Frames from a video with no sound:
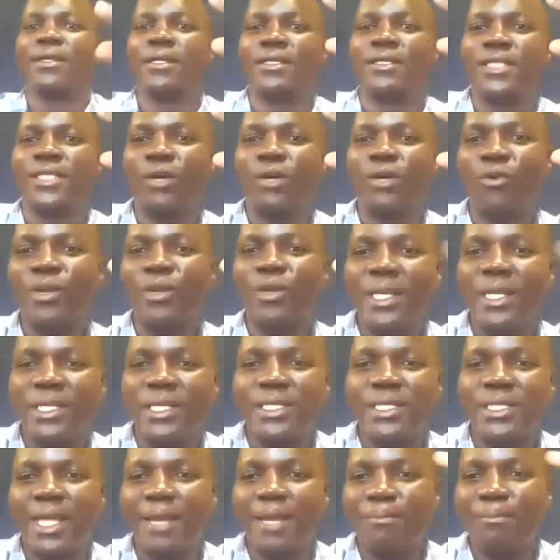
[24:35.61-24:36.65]
Secondly is
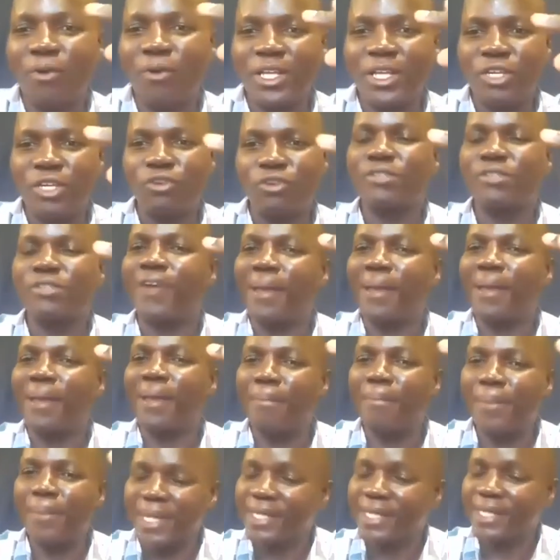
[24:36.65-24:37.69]
that molecules
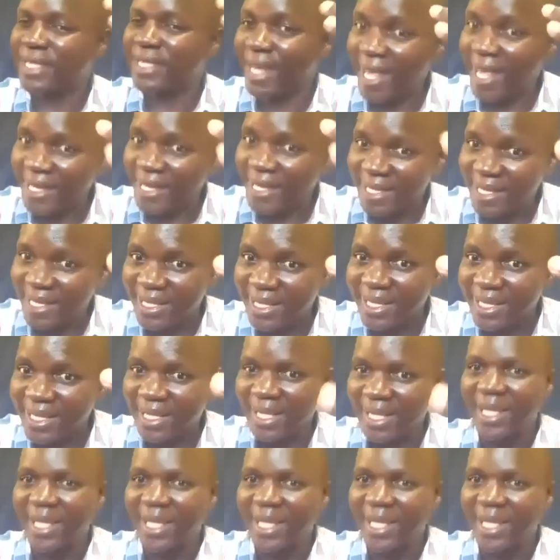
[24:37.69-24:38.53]
vibrate slightly.